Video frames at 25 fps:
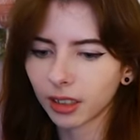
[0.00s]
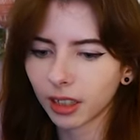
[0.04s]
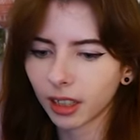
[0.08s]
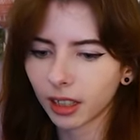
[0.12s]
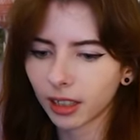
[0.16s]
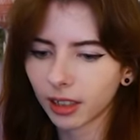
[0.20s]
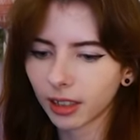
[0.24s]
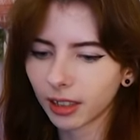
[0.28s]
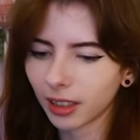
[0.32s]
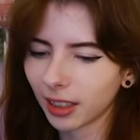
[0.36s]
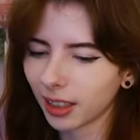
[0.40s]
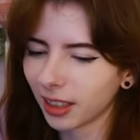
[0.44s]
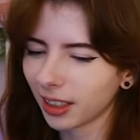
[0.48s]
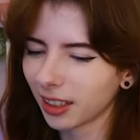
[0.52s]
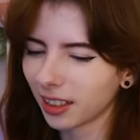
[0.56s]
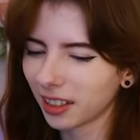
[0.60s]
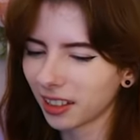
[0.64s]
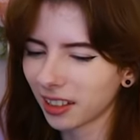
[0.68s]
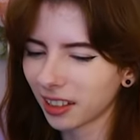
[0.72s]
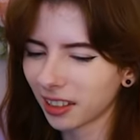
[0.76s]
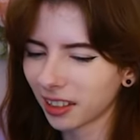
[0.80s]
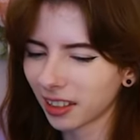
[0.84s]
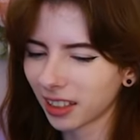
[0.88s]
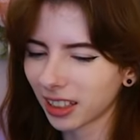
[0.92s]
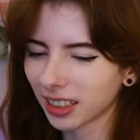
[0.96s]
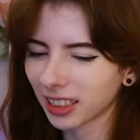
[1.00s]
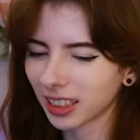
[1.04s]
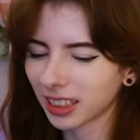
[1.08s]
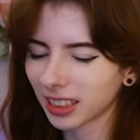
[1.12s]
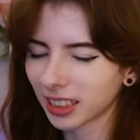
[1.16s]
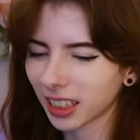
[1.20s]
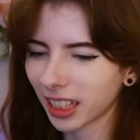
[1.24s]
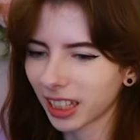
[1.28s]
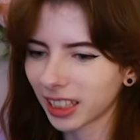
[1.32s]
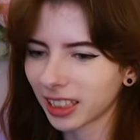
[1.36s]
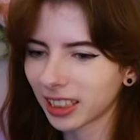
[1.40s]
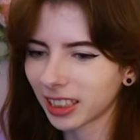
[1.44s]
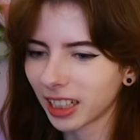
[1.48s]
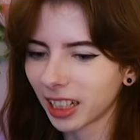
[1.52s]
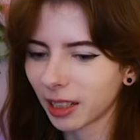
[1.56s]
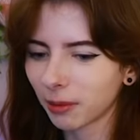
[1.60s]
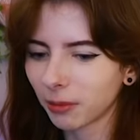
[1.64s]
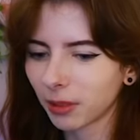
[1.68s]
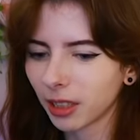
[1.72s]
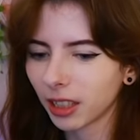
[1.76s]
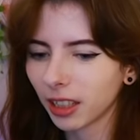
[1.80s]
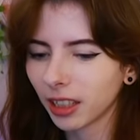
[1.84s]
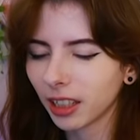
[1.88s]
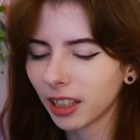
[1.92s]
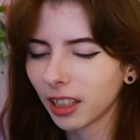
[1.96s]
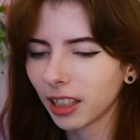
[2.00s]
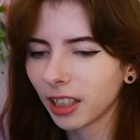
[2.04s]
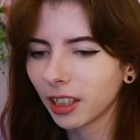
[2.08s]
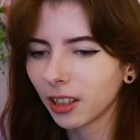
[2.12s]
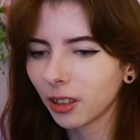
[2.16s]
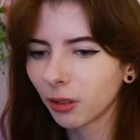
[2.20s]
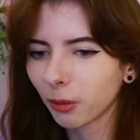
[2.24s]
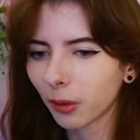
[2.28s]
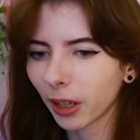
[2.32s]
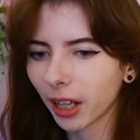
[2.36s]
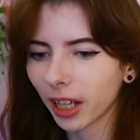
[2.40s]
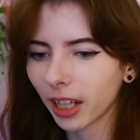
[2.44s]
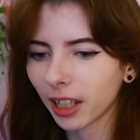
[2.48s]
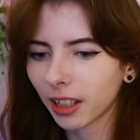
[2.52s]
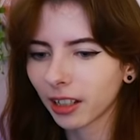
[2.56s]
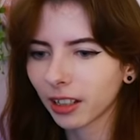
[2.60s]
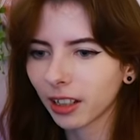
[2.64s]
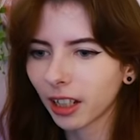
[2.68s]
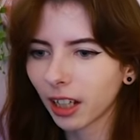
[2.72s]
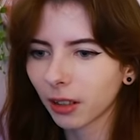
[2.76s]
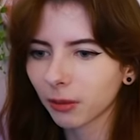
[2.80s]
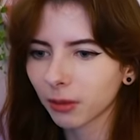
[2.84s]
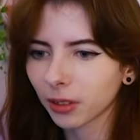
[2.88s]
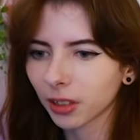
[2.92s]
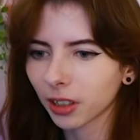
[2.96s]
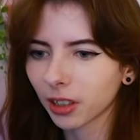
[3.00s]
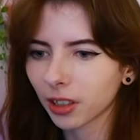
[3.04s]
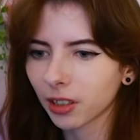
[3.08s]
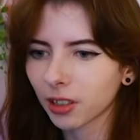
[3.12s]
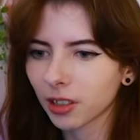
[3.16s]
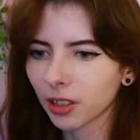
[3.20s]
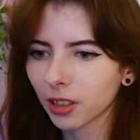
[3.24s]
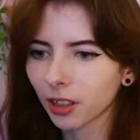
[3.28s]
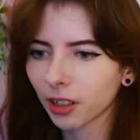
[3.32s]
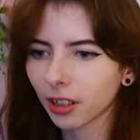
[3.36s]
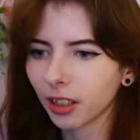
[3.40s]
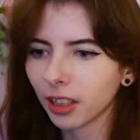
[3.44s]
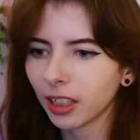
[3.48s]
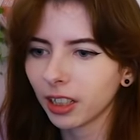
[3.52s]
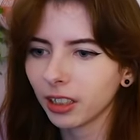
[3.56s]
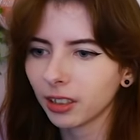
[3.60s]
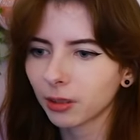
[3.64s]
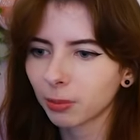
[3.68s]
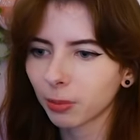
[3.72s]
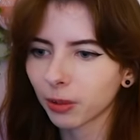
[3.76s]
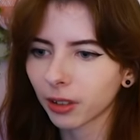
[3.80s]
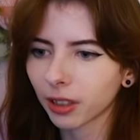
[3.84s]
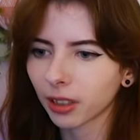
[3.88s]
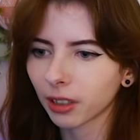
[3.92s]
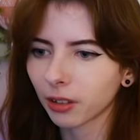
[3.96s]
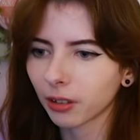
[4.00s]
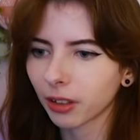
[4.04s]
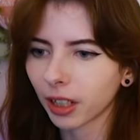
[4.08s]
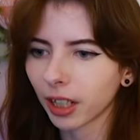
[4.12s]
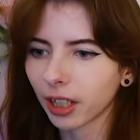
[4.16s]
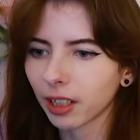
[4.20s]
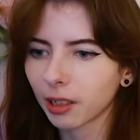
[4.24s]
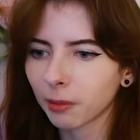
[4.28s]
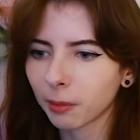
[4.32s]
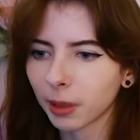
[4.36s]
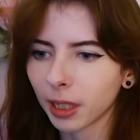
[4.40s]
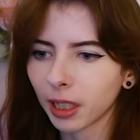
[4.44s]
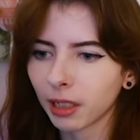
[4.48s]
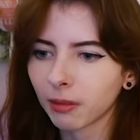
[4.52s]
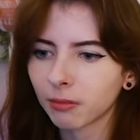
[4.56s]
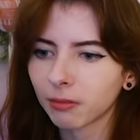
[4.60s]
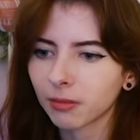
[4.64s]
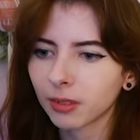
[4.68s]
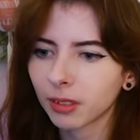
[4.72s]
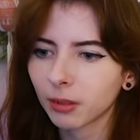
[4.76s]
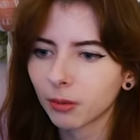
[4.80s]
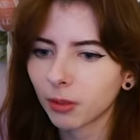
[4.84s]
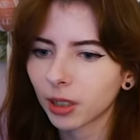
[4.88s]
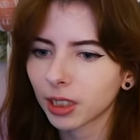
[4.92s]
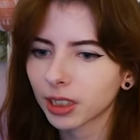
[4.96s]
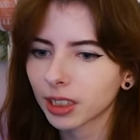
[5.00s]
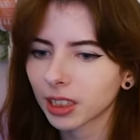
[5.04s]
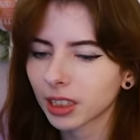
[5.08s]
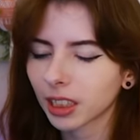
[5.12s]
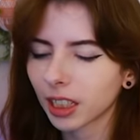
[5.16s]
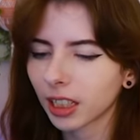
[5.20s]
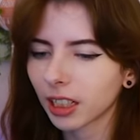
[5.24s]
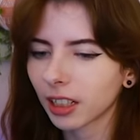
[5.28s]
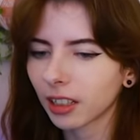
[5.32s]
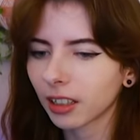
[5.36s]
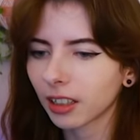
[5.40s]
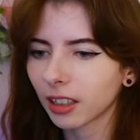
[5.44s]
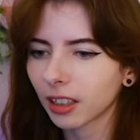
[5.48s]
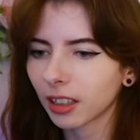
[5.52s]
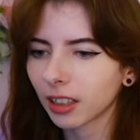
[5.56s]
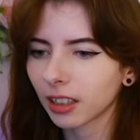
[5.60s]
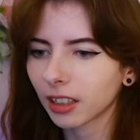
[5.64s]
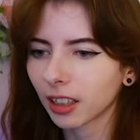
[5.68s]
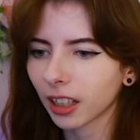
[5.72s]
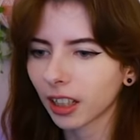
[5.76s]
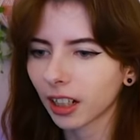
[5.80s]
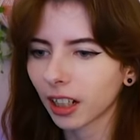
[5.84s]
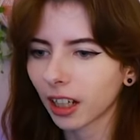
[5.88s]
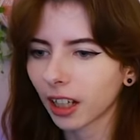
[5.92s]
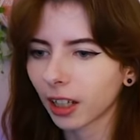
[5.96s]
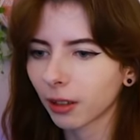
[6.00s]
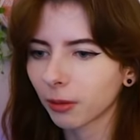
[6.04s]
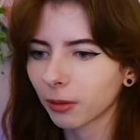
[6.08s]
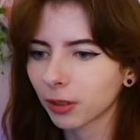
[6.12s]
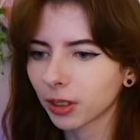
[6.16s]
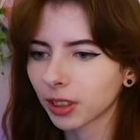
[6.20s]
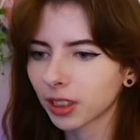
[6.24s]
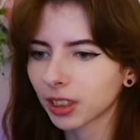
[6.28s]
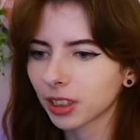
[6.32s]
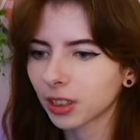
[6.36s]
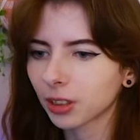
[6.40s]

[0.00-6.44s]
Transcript: I think that's his last name. Either way, not really sure. He's pretty okay to me. It wasn't anything that I was